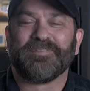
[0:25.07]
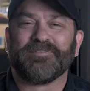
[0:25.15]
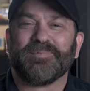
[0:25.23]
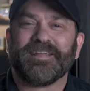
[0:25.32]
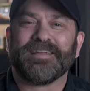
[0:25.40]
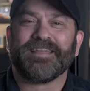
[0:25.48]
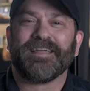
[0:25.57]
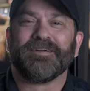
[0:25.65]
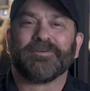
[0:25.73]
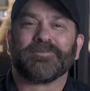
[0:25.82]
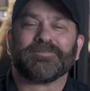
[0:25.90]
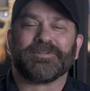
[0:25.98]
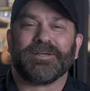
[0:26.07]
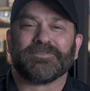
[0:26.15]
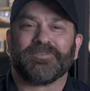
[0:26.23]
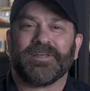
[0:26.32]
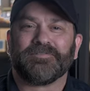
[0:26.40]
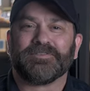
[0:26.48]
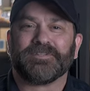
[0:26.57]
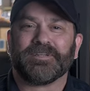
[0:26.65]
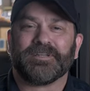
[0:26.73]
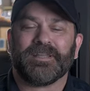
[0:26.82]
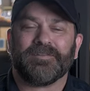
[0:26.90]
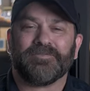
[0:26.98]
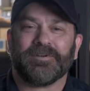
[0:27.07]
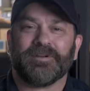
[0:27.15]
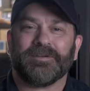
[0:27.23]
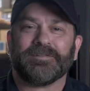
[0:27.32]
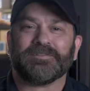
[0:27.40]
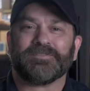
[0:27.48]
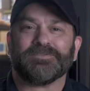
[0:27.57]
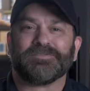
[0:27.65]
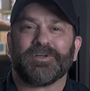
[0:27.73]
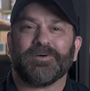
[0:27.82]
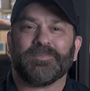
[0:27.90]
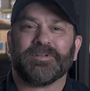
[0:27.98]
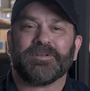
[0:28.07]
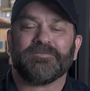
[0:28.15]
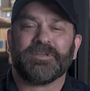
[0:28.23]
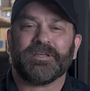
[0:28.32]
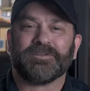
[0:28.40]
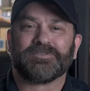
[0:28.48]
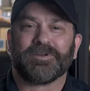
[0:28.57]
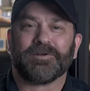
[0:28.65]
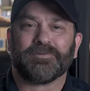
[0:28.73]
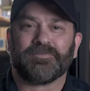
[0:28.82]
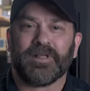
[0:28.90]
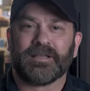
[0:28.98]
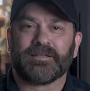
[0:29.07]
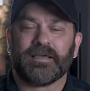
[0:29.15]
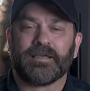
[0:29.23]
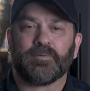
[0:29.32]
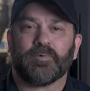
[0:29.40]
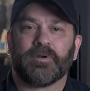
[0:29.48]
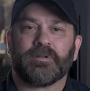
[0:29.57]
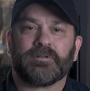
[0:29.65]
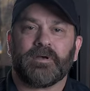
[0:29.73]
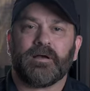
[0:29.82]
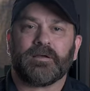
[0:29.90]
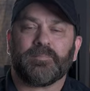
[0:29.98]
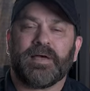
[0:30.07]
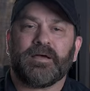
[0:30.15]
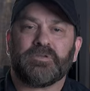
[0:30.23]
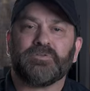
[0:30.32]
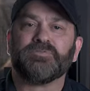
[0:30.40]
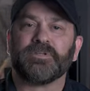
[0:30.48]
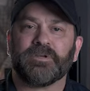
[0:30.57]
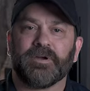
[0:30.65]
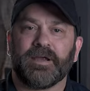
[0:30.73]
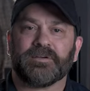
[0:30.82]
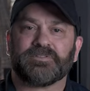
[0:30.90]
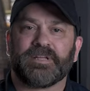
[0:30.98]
everybody, Eric with Trouts Fly Fishing in Denver. On this installment of Getting Started with Fly Tying, we're going to talk about using your hair